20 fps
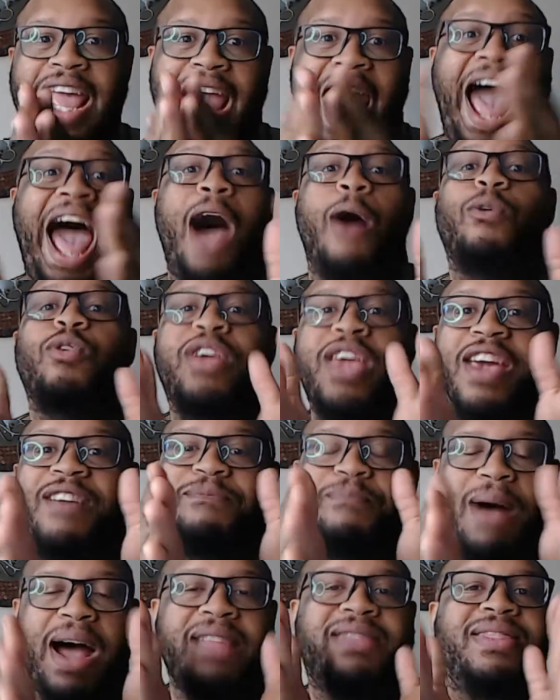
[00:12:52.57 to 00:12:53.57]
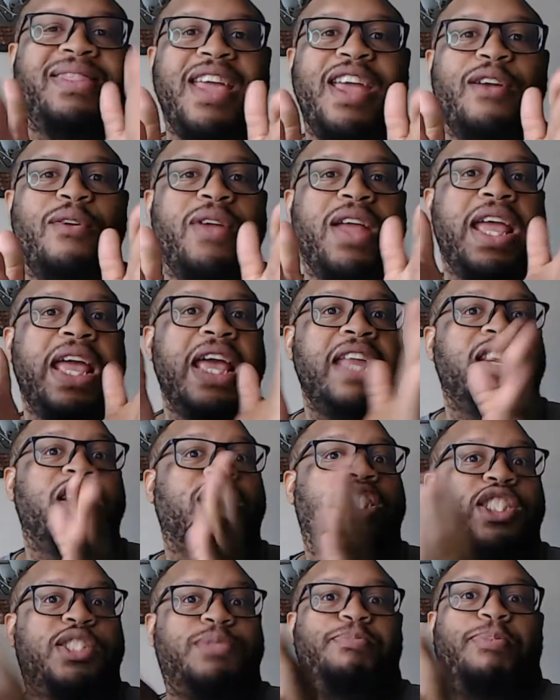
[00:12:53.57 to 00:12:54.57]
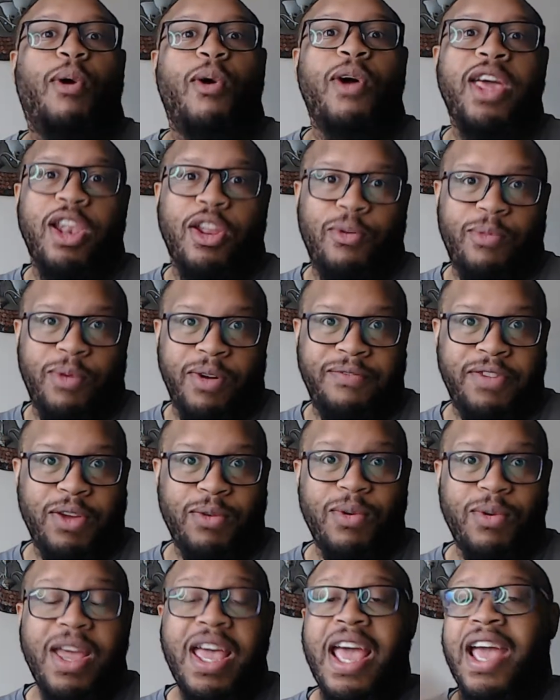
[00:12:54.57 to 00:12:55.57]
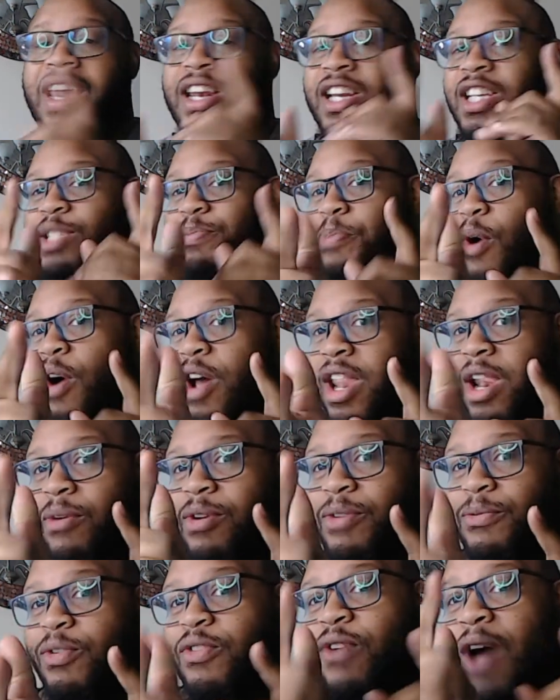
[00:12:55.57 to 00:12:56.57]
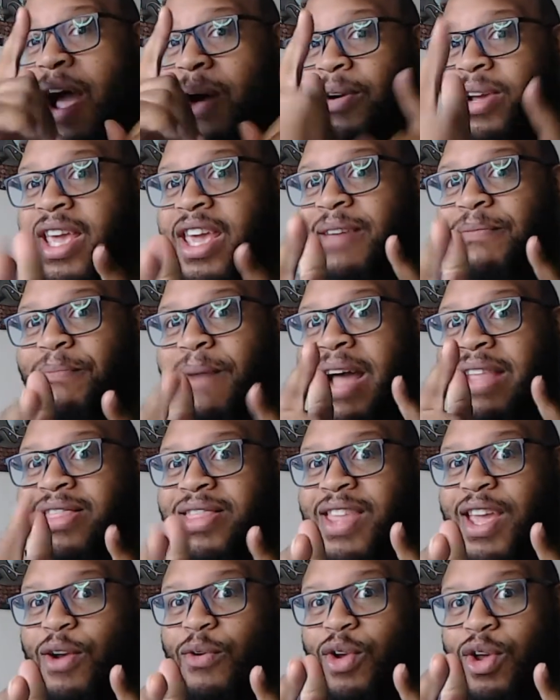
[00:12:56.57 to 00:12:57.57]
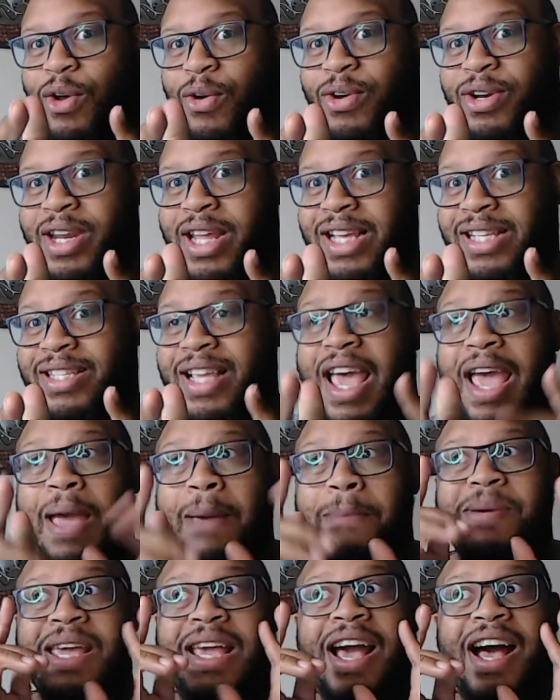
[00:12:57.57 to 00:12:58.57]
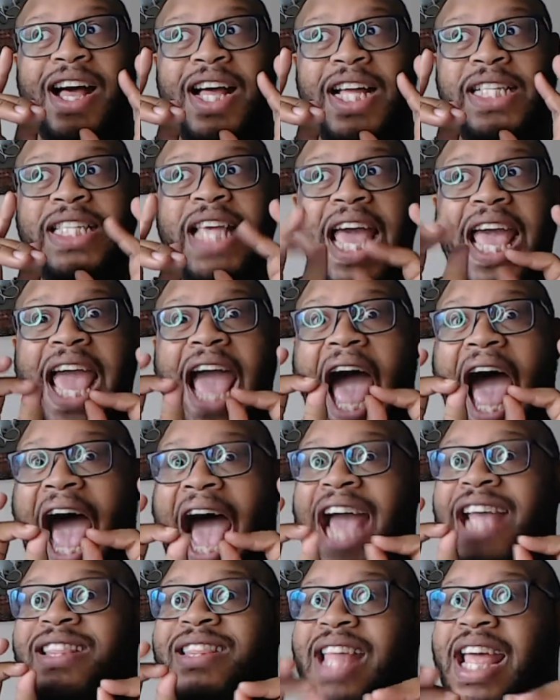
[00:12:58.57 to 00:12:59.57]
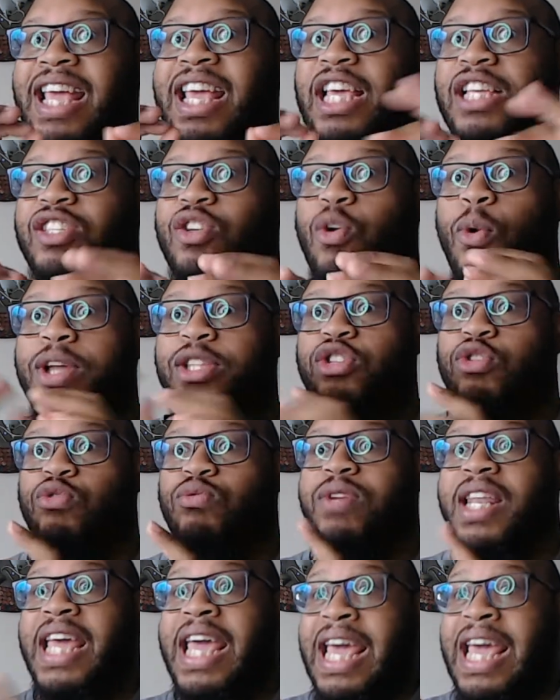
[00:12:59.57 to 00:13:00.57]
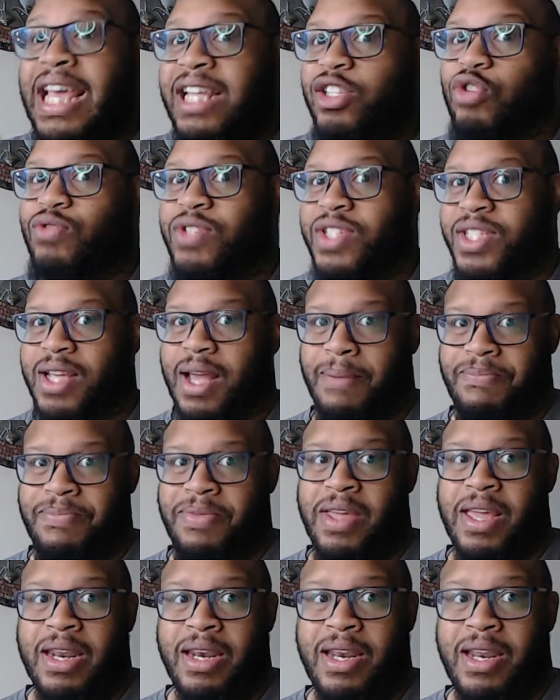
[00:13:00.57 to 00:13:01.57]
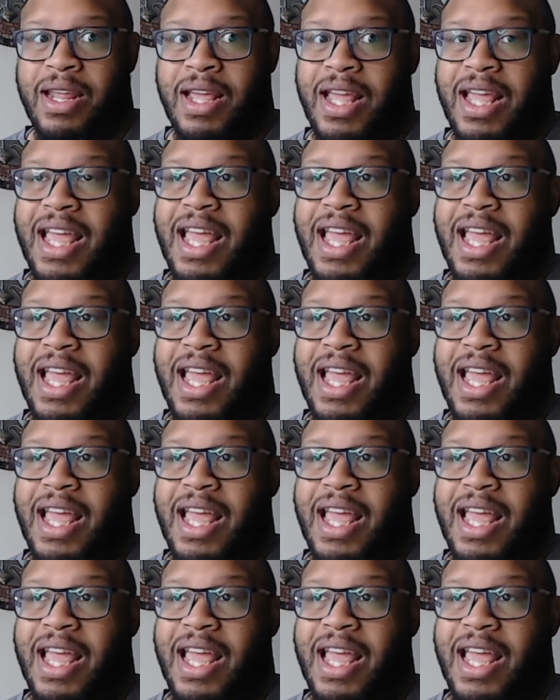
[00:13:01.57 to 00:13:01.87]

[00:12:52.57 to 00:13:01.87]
it, i'll give my theory in the spoiler review in the spoiler review i'll give my theory on this because i think it's going to lead to something